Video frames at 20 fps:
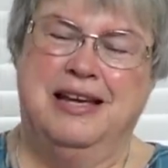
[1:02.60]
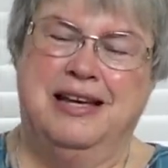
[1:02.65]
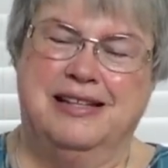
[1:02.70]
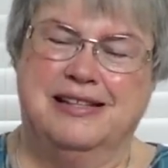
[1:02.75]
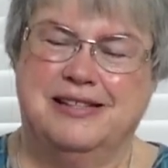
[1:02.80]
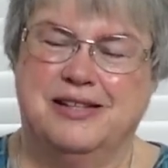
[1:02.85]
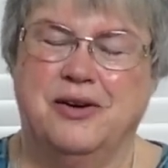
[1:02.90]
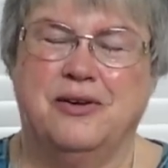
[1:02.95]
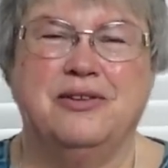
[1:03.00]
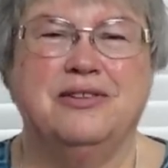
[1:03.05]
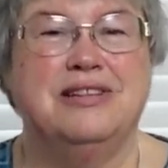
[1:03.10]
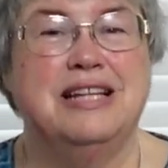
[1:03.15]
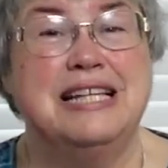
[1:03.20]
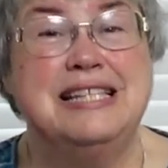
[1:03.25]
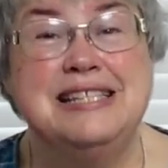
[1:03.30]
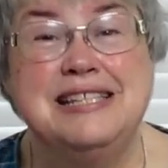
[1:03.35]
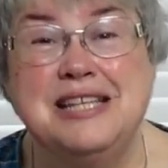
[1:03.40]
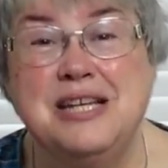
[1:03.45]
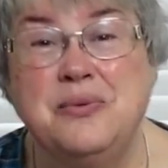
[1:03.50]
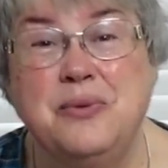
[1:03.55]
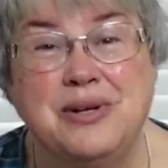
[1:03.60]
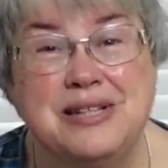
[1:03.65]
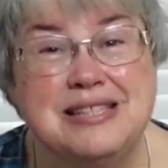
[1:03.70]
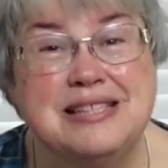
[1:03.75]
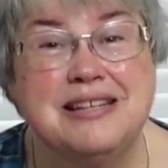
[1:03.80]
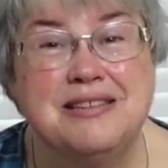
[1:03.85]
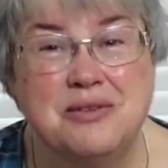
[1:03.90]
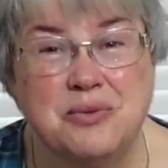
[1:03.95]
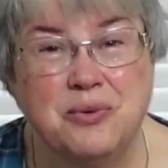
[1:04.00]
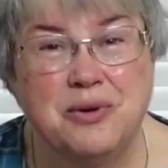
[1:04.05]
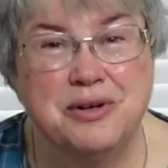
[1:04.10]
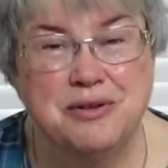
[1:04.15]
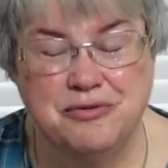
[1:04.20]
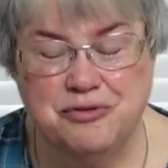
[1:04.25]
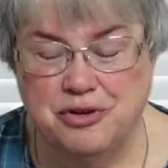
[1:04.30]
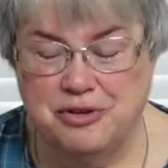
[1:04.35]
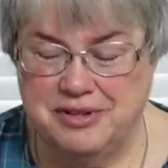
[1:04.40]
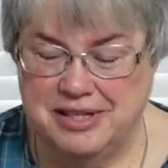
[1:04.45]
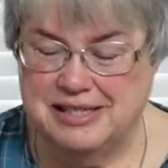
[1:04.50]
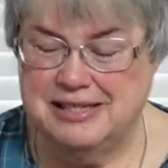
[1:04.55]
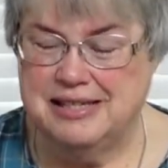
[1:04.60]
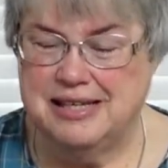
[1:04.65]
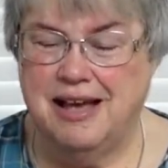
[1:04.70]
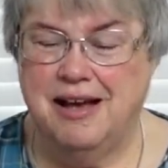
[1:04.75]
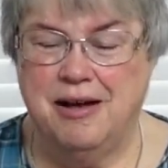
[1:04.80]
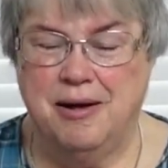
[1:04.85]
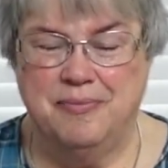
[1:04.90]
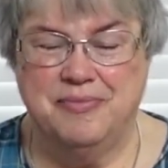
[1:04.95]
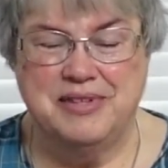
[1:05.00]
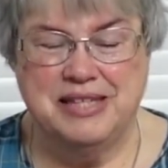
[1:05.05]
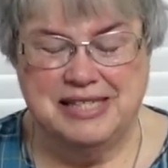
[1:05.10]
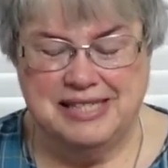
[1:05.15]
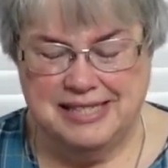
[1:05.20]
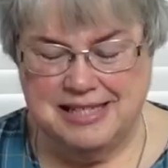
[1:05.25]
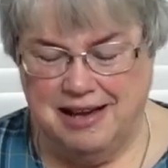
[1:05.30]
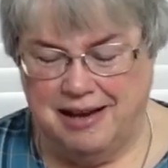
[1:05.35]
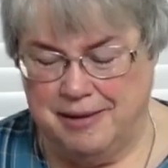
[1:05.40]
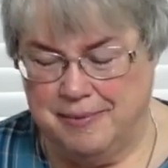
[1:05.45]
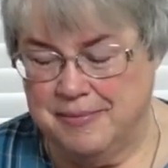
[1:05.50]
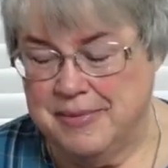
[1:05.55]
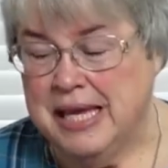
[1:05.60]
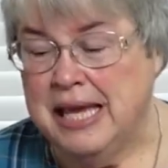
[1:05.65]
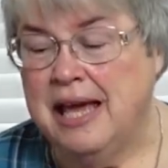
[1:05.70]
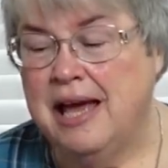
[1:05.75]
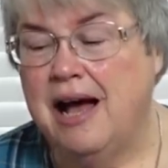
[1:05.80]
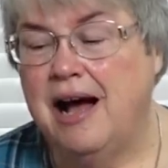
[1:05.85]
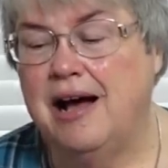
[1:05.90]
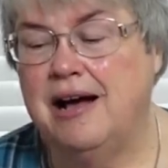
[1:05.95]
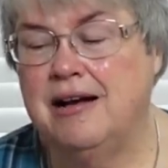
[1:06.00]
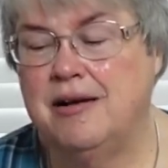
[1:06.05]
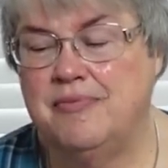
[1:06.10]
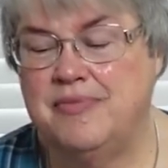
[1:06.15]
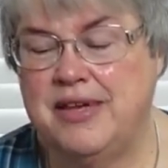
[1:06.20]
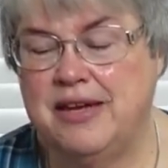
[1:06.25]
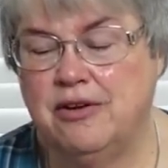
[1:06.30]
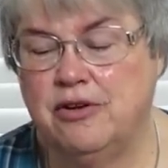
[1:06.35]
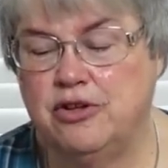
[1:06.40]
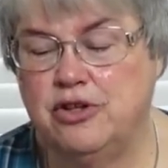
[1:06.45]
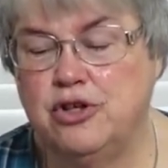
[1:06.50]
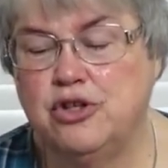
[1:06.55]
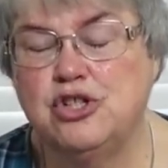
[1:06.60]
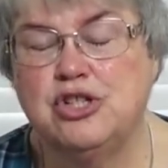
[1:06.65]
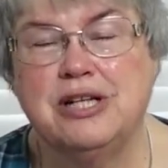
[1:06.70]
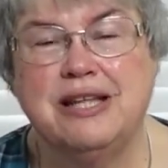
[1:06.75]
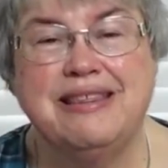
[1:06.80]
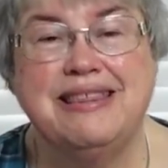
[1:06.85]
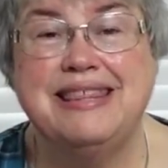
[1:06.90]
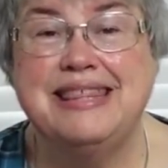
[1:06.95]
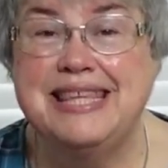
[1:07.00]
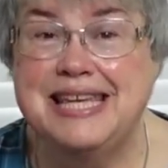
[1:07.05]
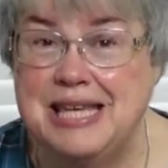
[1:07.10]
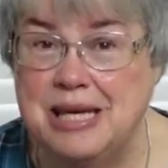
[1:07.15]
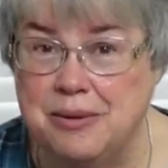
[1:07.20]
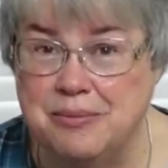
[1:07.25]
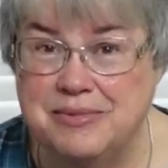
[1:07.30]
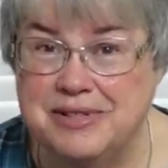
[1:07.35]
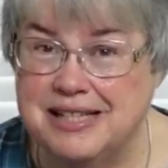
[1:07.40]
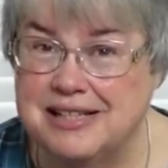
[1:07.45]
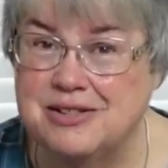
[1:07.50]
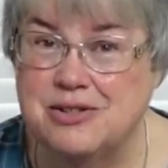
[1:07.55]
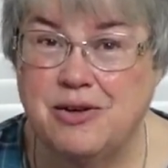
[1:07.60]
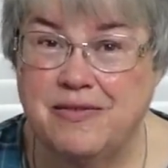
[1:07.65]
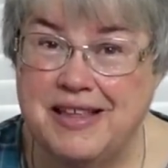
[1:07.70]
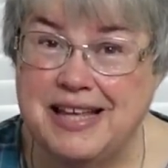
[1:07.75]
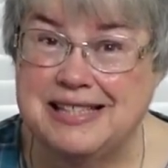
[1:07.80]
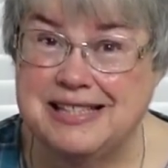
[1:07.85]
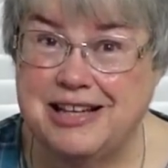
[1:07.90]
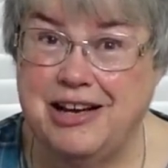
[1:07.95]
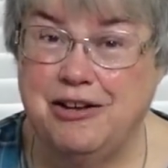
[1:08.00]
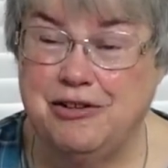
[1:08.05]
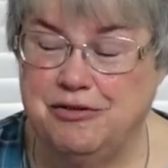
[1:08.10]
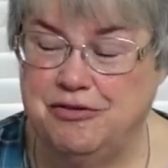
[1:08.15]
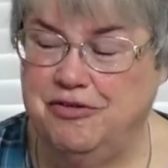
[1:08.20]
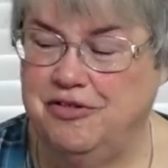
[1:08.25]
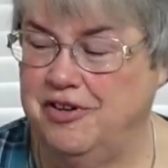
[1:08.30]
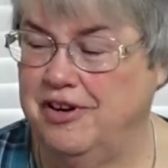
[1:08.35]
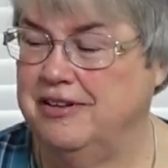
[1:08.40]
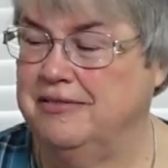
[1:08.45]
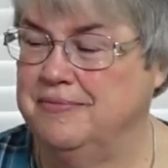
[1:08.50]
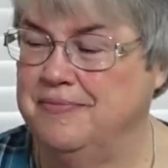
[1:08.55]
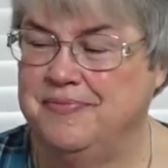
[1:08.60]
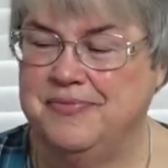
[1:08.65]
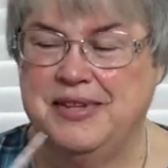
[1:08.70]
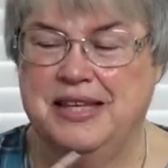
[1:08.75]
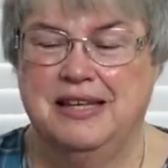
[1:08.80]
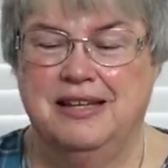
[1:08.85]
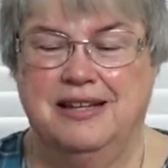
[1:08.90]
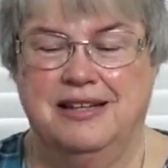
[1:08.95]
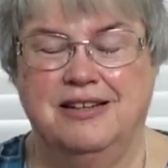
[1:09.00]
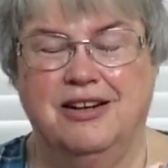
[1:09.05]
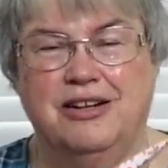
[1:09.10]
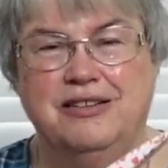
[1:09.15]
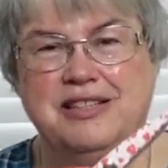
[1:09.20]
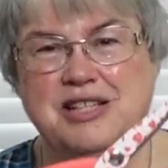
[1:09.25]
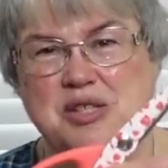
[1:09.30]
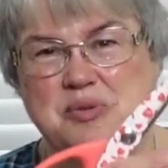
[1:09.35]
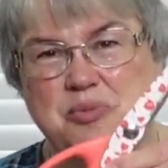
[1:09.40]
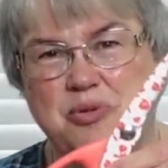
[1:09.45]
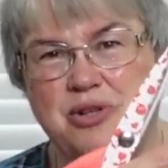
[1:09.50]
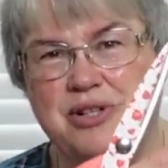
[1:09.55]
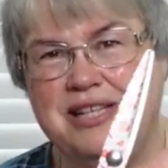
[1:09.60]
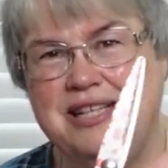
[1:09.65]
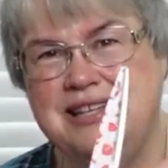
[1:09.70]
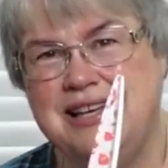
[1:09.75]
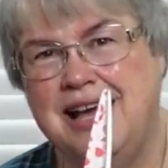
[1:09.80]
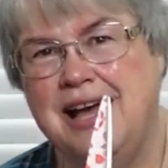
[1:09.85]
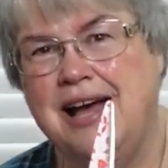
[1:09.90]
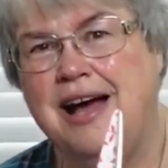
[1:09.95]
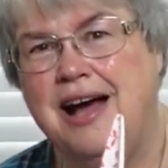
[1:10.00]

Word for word: So let's see what's in the one for this um, this time. Um, they are usually themed, and so that's kind of fun. And aren't these pretty?